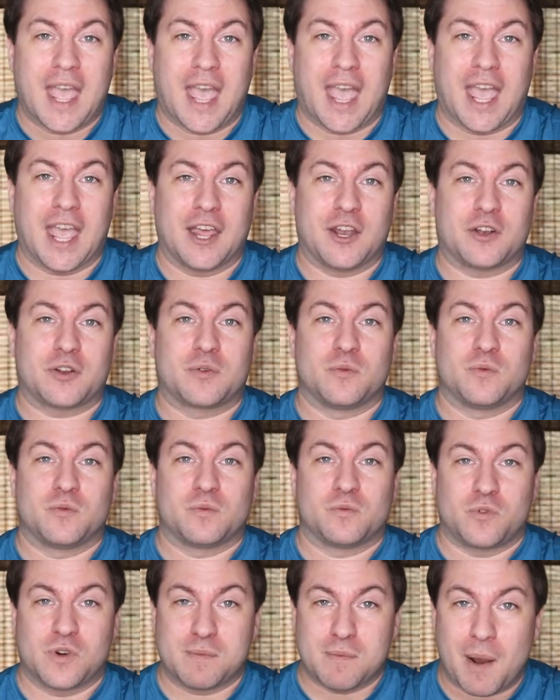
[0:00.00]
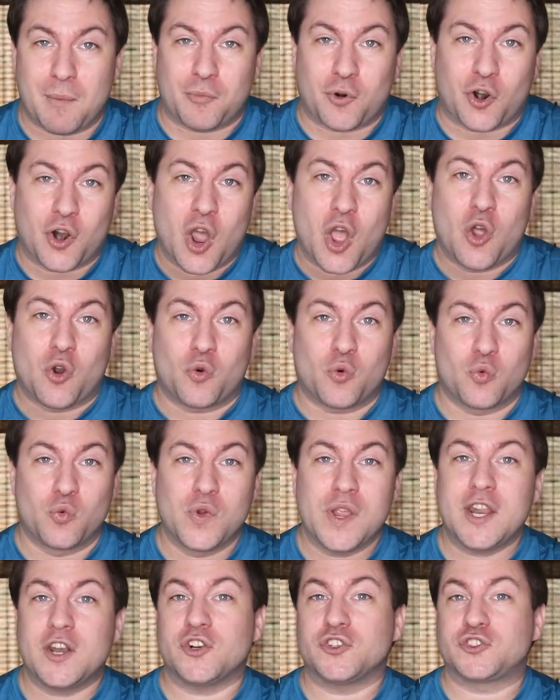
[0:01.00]
And remember,
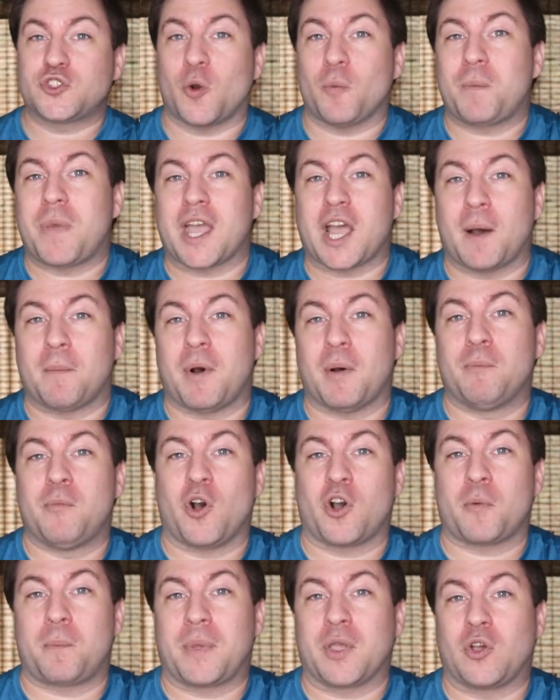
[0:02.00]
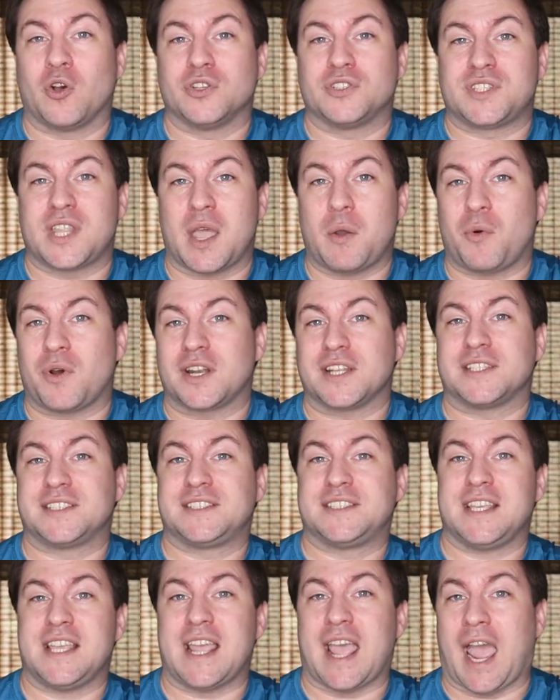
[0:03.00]
readers don't pick up a book because they want to
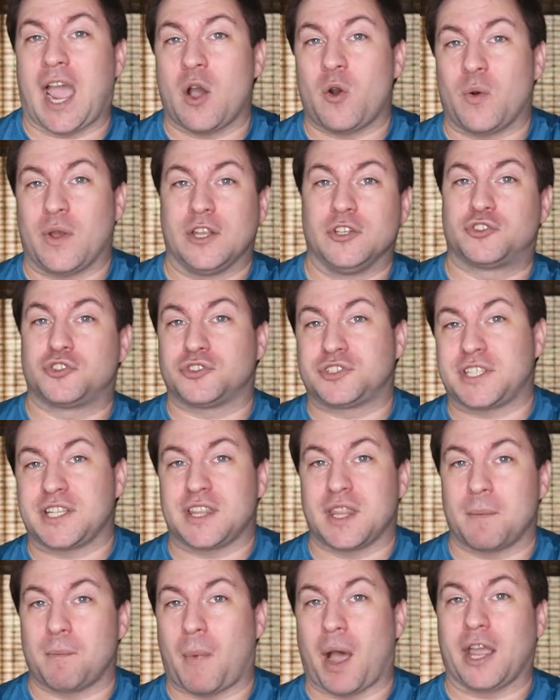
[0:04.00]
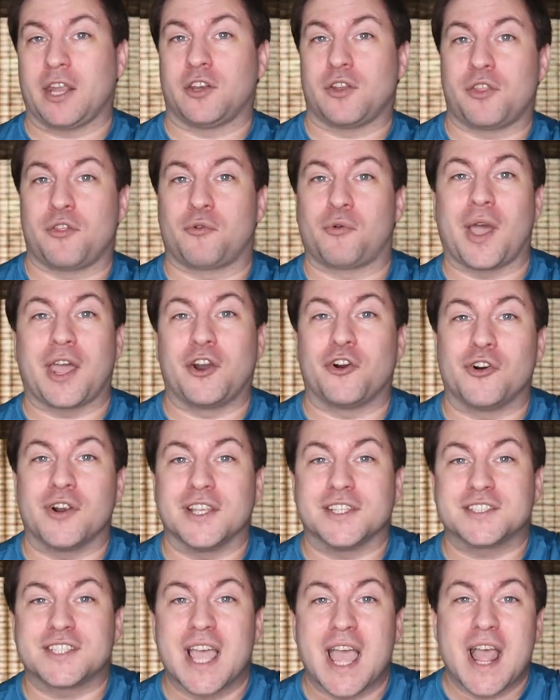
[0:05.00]
see how interesting the mind of the writer
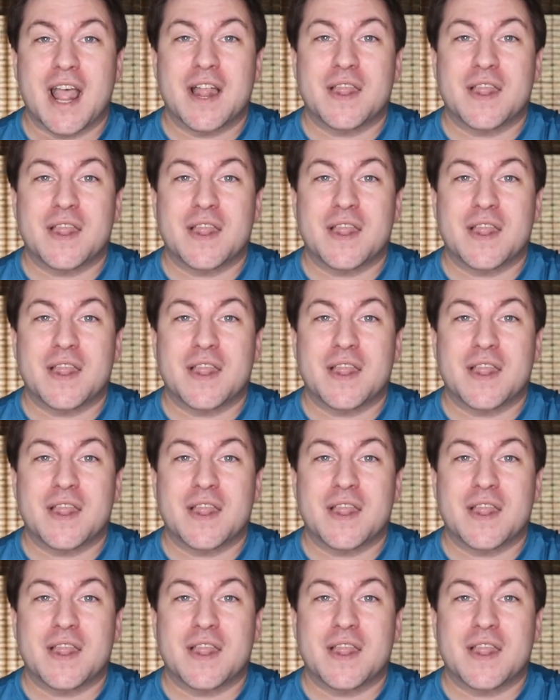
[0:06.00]
is.